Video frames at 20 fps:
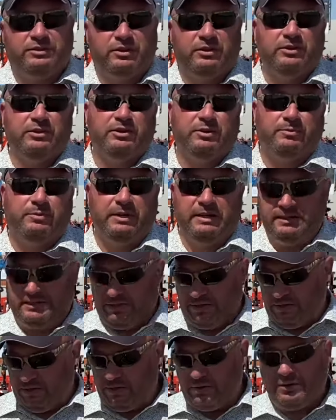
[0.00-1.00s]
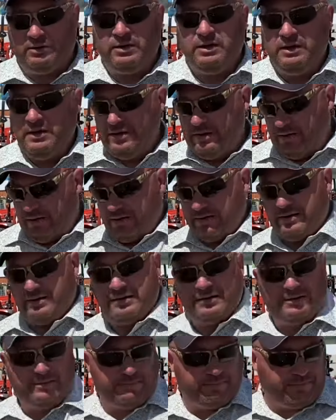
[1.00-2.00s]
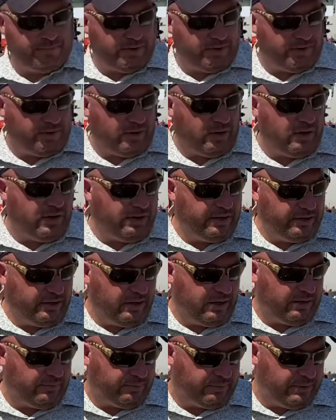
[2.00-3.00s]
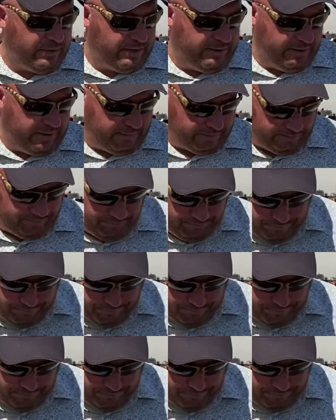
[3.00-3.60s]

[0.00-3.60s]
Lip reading: turn your PTO on and off right here.